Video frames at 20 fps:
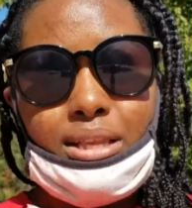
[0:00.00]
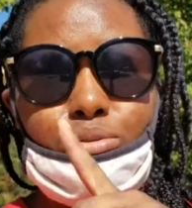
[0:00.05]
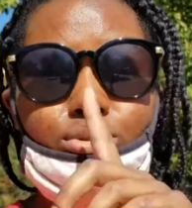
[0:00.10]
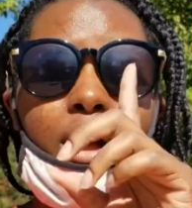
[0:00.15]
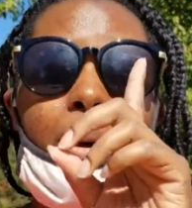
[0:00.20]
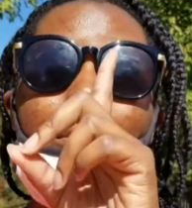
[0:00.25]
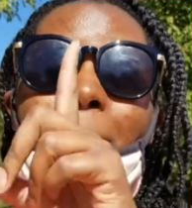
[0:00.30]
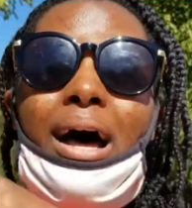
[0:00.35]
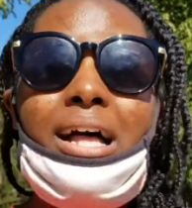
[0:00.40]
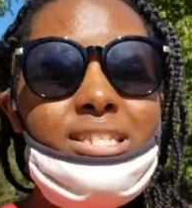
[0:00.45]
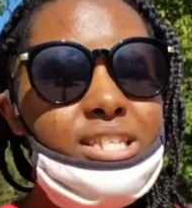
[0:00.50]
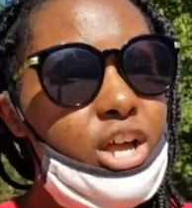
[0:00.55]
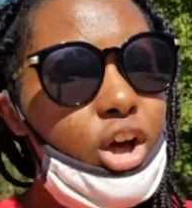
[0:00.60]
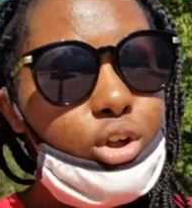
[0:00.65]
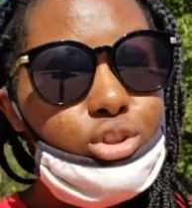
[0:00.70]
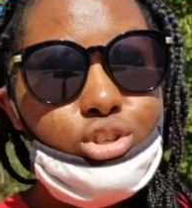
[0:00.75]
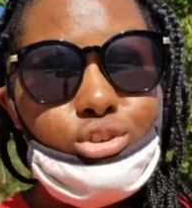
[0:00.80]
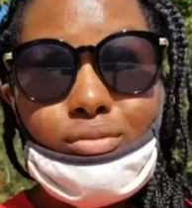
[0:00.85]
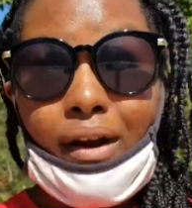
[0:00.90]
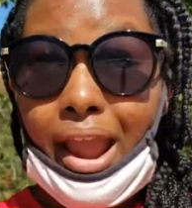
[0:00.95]
which I'm about to go
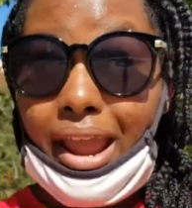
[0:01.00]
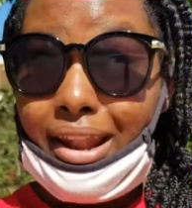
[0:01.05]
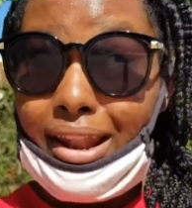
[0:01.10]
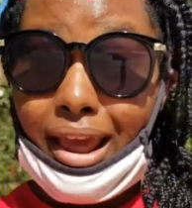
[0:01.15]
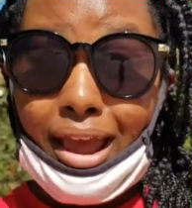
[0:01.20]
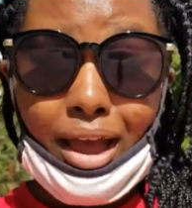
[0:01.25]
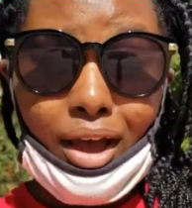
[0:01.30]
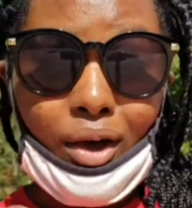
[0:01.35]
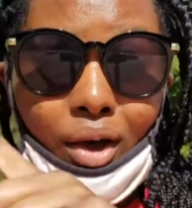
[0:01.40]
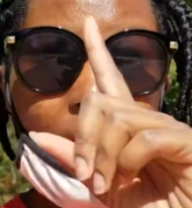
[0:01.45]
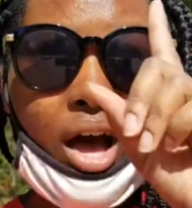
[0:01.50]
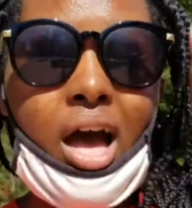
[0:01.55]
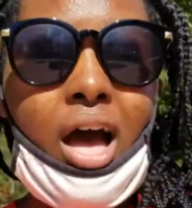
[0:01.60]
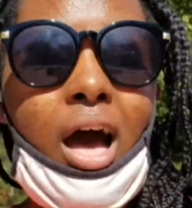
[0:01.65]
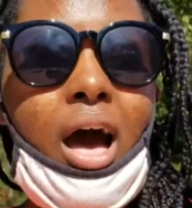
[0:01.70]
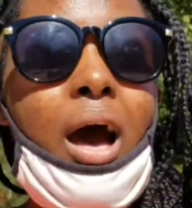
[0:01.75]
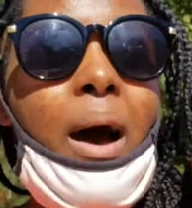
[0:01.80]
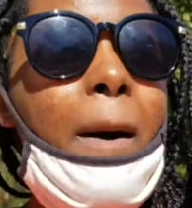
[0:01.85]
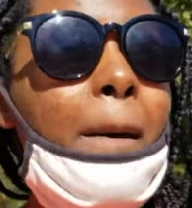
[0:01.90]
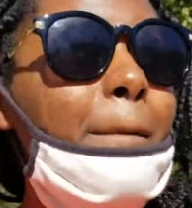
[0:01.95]
to right now.
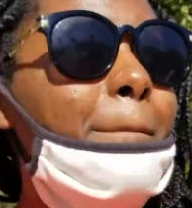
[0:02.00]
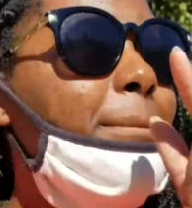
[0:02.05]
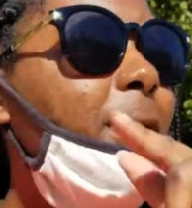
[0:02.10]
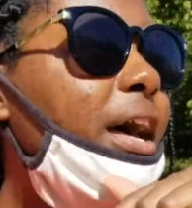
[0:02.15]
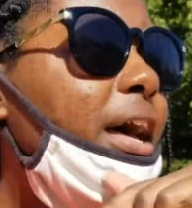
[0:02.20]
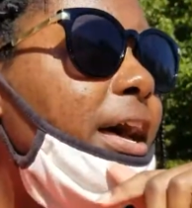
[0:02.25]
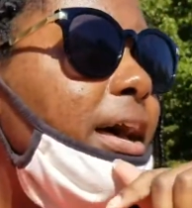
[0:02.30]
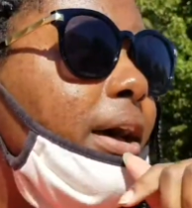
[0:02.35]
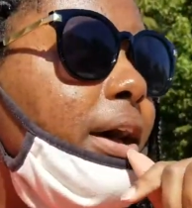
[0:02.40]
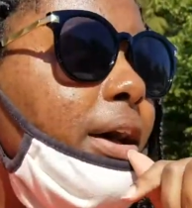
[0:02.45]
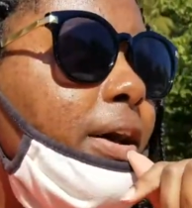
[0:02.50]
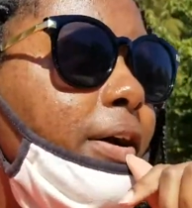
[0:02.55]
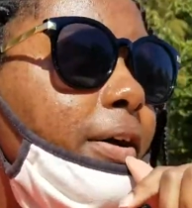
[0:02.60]
But